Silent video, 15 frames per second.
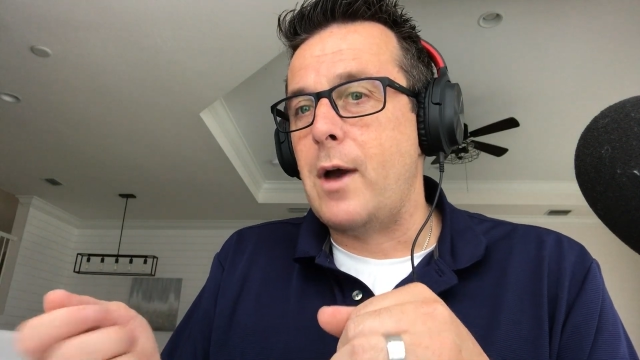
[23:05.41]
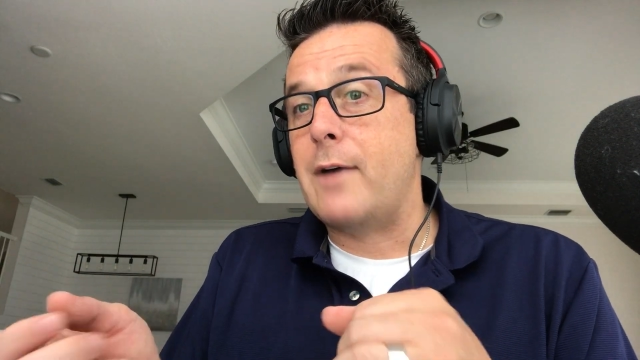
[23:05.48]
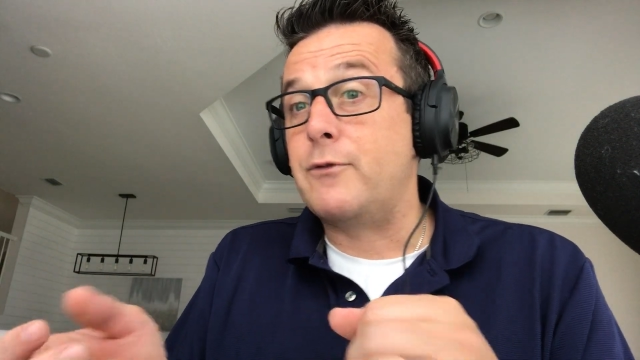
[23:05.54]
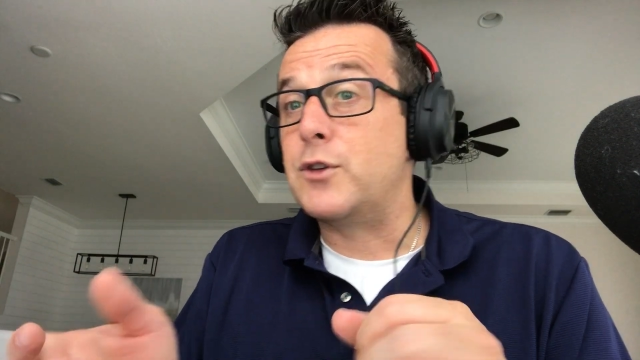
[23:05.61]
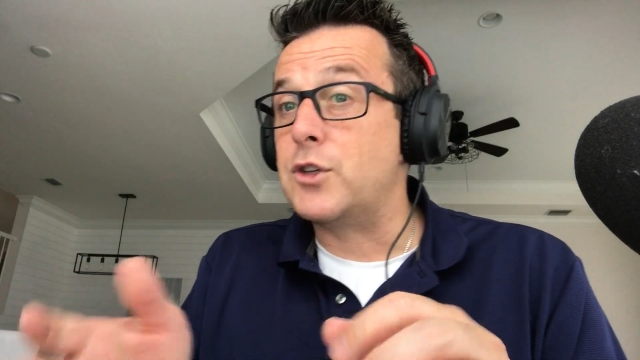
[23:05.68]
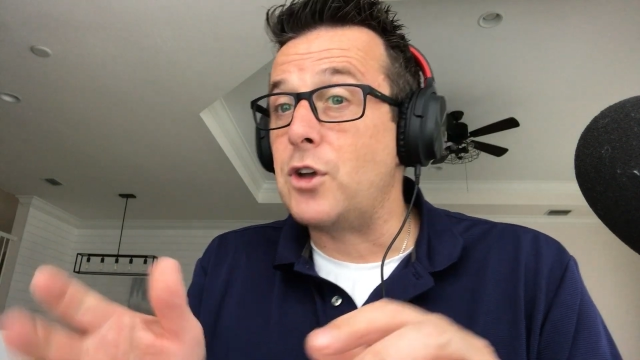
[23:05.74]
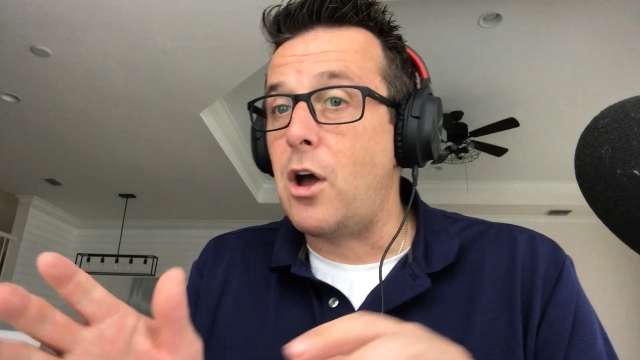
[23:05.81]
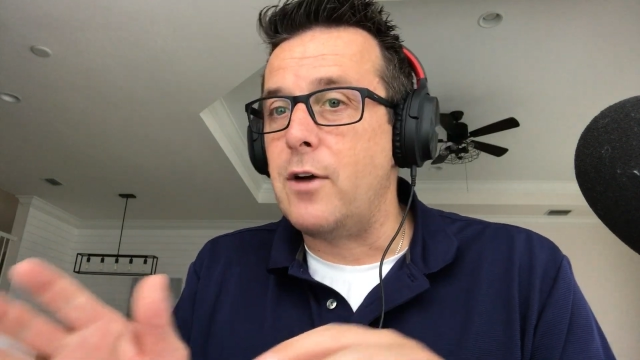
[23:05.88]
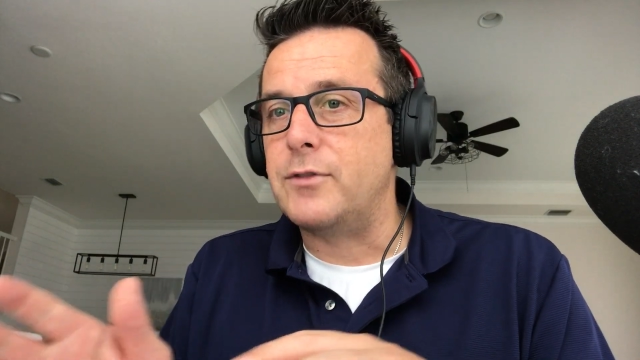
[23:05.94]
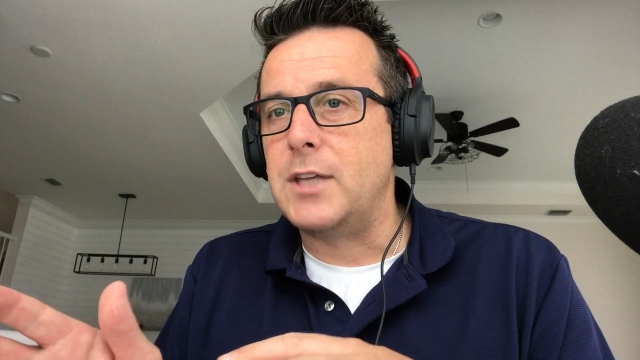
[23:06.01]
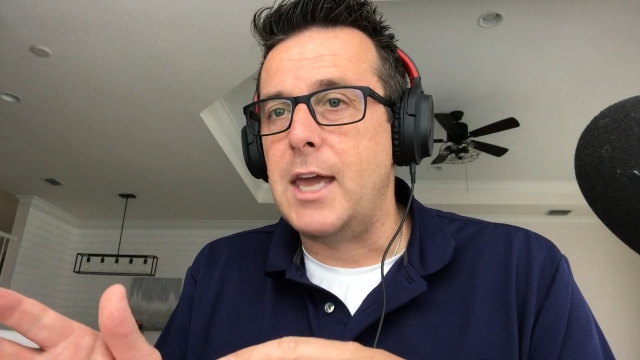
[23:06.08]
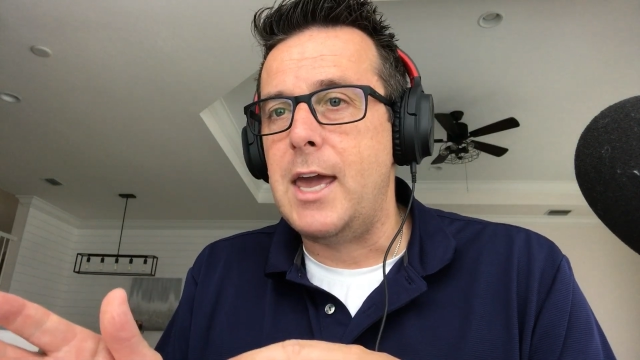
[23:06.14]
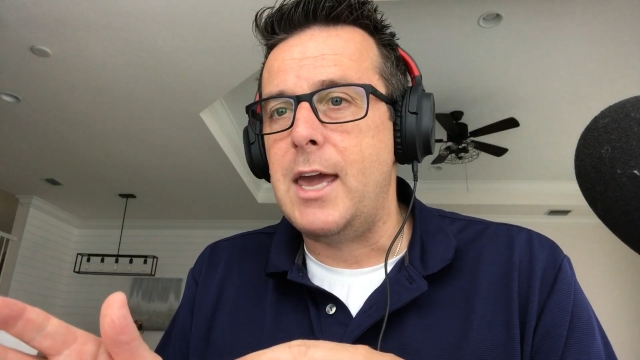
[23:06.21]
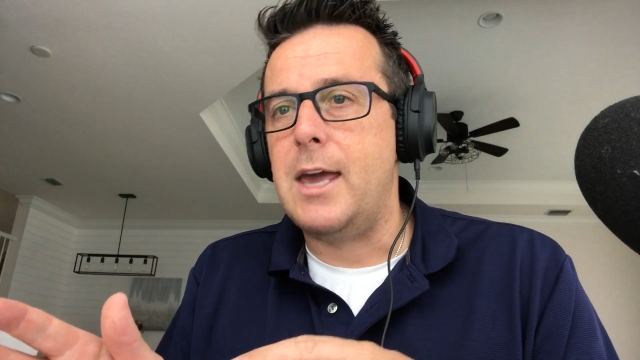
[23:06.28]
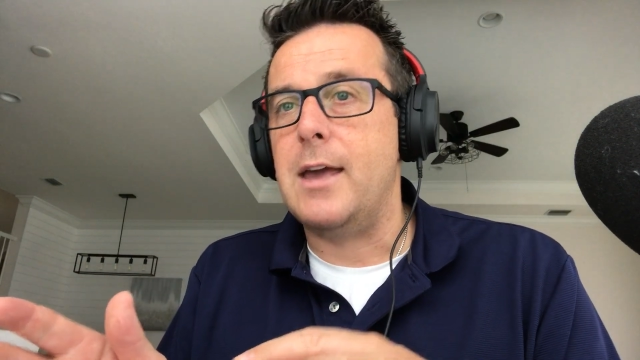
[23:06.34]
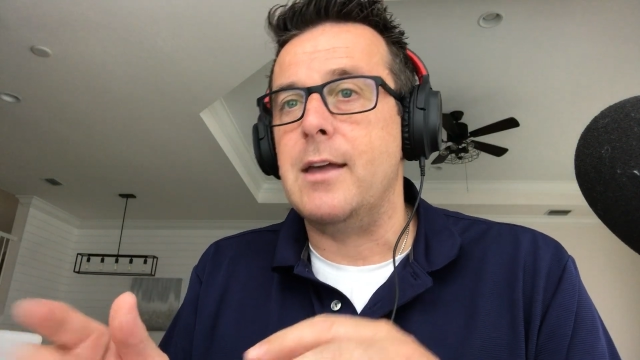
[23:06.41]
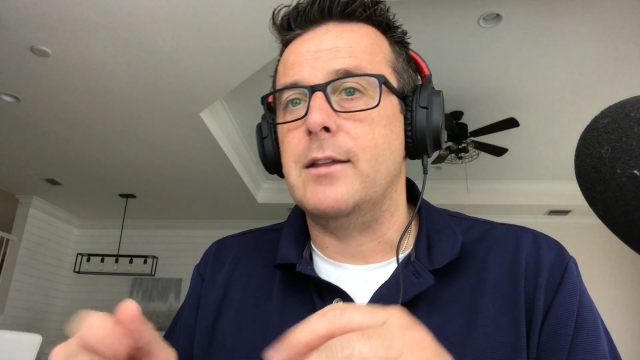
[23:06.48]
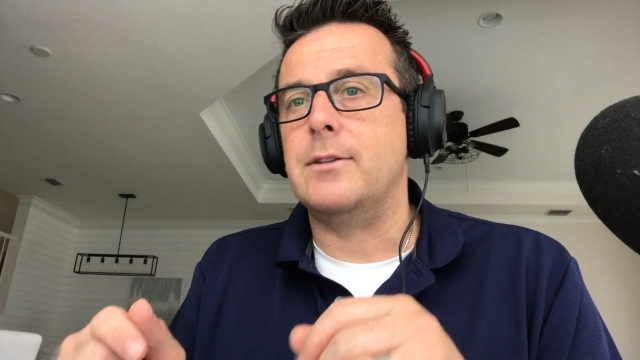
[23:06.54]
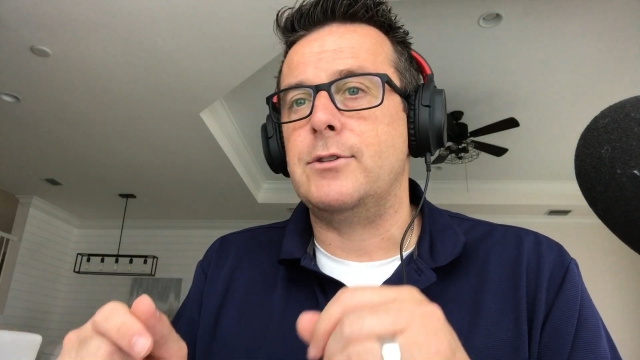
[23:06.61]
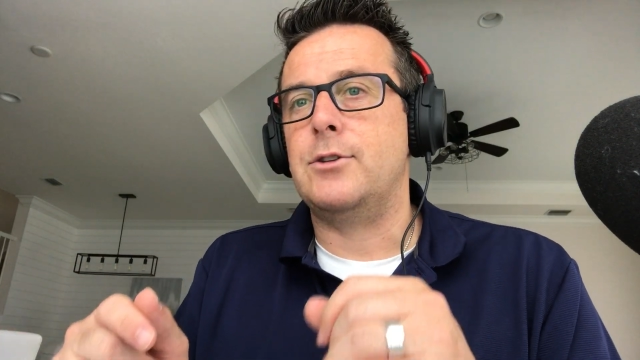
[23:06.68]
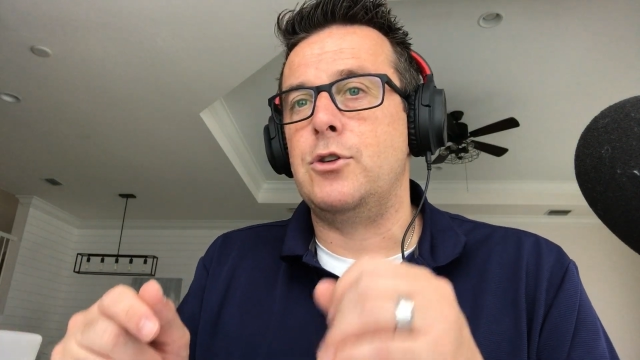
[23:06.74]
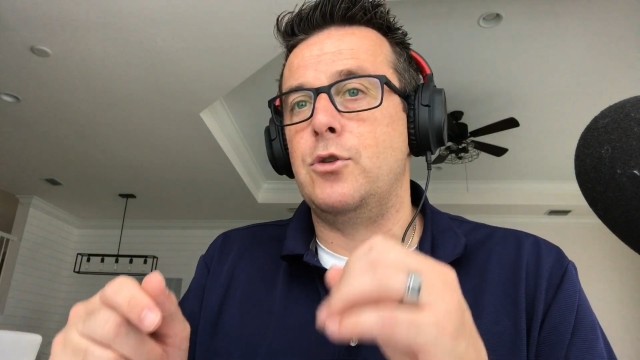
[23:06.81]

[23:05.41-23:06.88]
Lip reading: have soft hands,